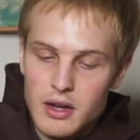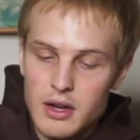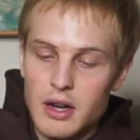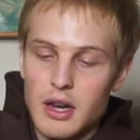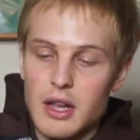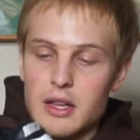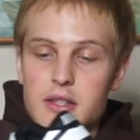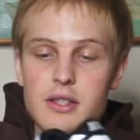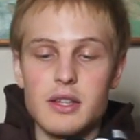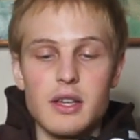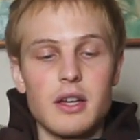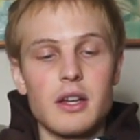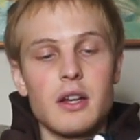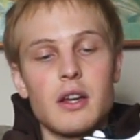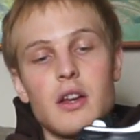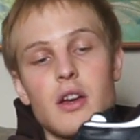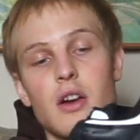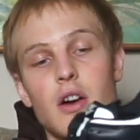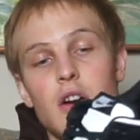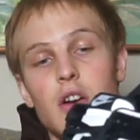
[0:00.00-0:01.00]
Classic,
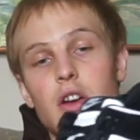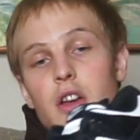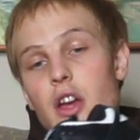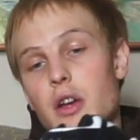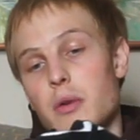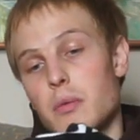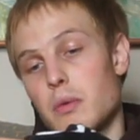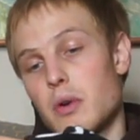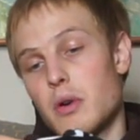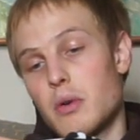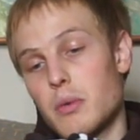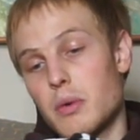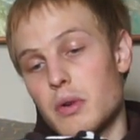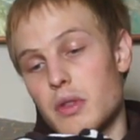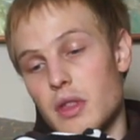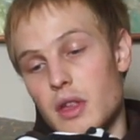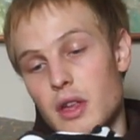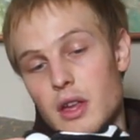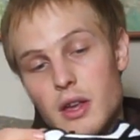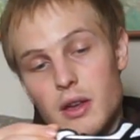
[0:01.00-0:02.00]
can't go wrong with
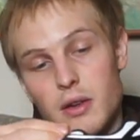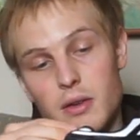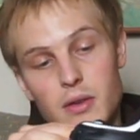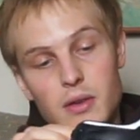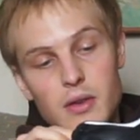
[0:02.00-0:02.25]
it.